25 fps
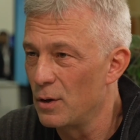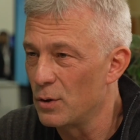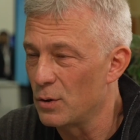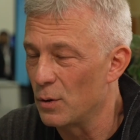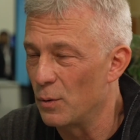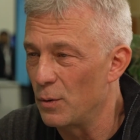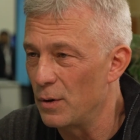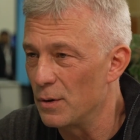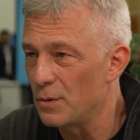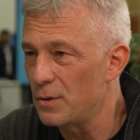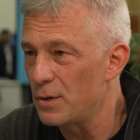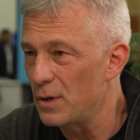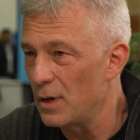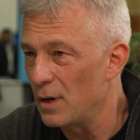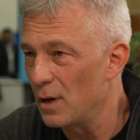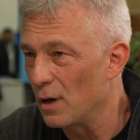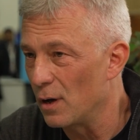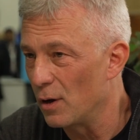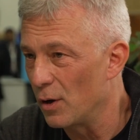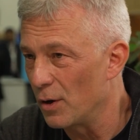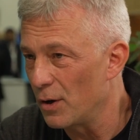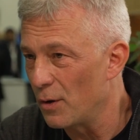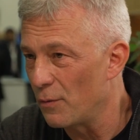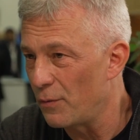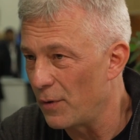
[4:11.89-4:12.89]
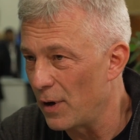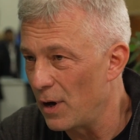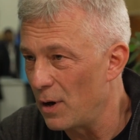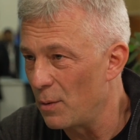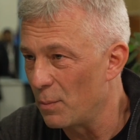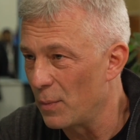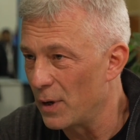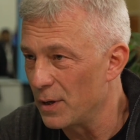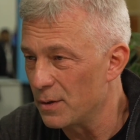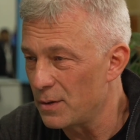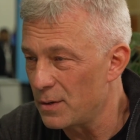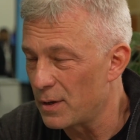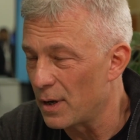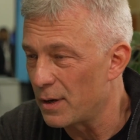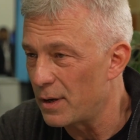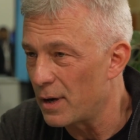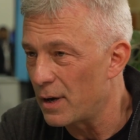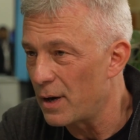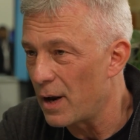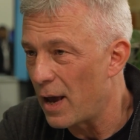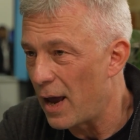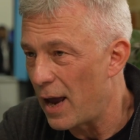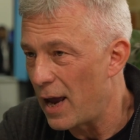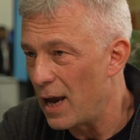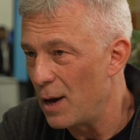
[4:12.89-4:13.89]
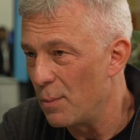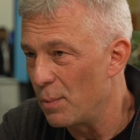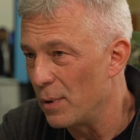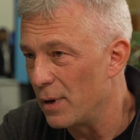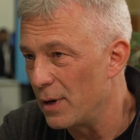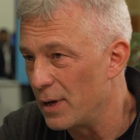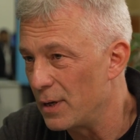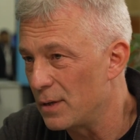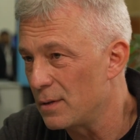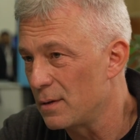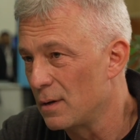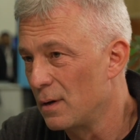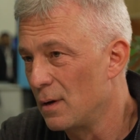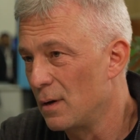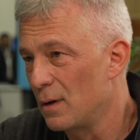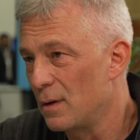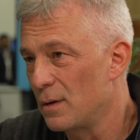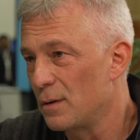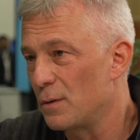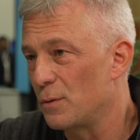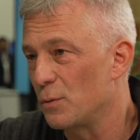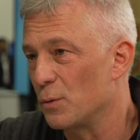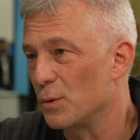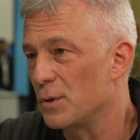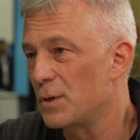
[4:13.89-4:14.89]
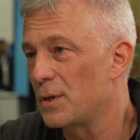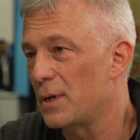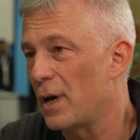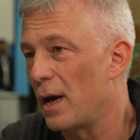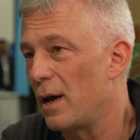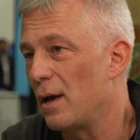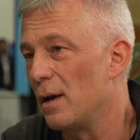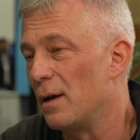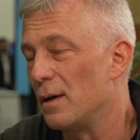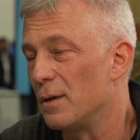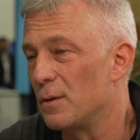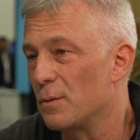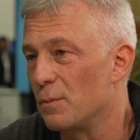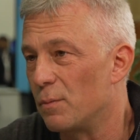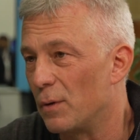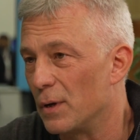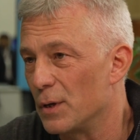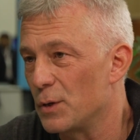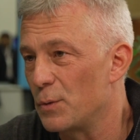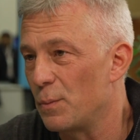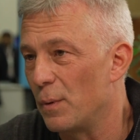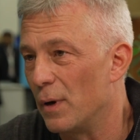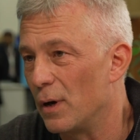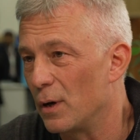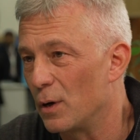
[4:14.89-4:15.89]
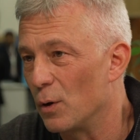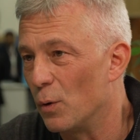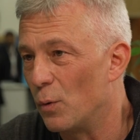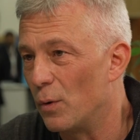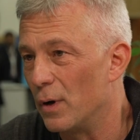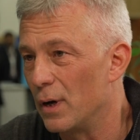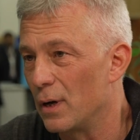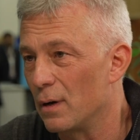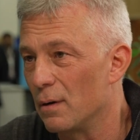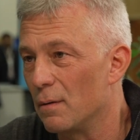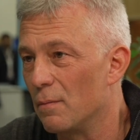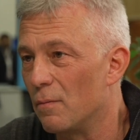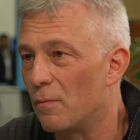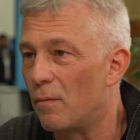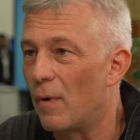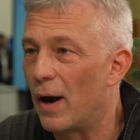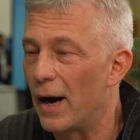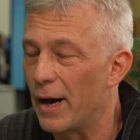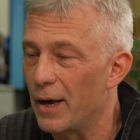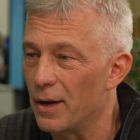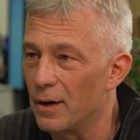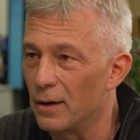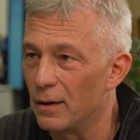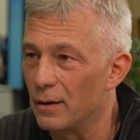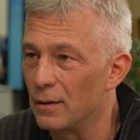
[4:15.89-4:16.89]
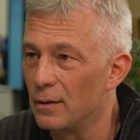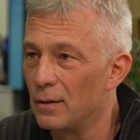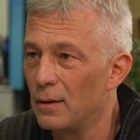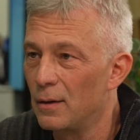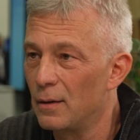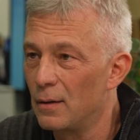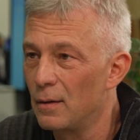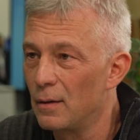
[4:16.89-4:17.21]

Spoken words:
So you see a lot of elements that enable it to scale it once we're going wider